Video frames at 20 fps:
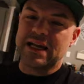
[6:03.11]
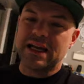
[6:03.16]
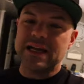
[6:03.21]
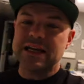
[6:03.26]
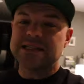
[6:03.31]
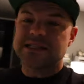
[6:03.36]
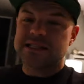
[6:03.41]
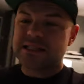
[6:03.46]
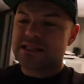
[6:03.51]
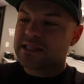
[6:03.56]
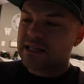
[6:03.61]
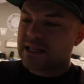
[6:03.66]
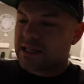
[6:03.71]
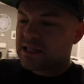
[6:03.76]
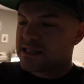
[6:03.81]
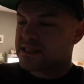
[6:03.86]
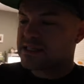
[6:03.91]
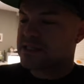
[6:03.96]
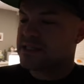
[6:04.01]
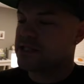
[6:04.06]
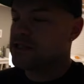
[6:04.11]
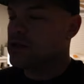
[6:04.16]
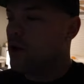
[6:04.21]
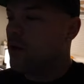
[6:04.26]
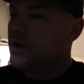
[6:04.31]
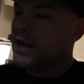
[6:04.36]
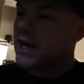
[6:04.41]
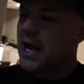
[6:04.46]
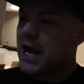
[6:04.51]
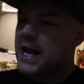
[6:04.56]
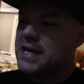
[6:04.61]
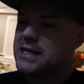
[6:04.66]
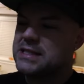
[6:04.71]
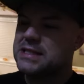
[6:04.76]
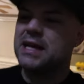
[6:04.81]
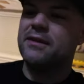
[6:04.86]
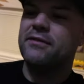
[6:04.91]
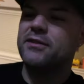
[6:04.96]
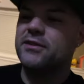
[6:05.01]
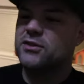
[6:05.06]
Is the Sony
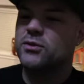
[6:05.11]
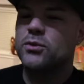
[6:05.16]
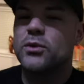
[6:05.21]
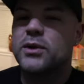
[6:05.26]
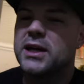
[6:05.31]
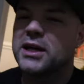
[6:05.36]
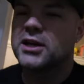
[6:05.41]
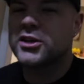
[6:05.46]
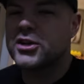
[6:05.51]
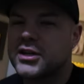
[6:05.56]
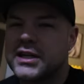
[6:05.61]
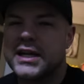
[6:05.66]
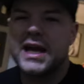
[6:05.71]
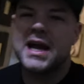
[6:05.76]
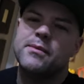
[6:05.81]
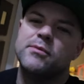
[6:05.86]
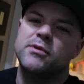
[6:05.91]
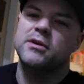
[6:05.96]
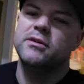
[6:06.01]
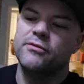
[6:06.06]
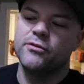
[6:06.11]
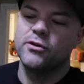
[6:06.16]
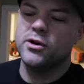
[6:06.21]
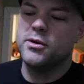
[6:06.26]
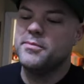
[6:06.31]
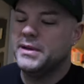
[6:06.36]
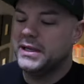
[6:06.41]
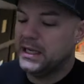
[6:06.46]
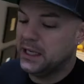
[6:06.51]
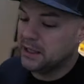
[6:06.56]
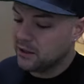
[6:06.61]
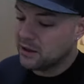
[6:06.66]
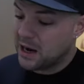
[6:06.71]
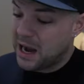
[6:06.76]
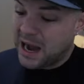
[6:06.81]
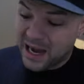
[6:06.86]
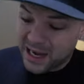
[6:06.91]
A7 III a good camera for a beginner?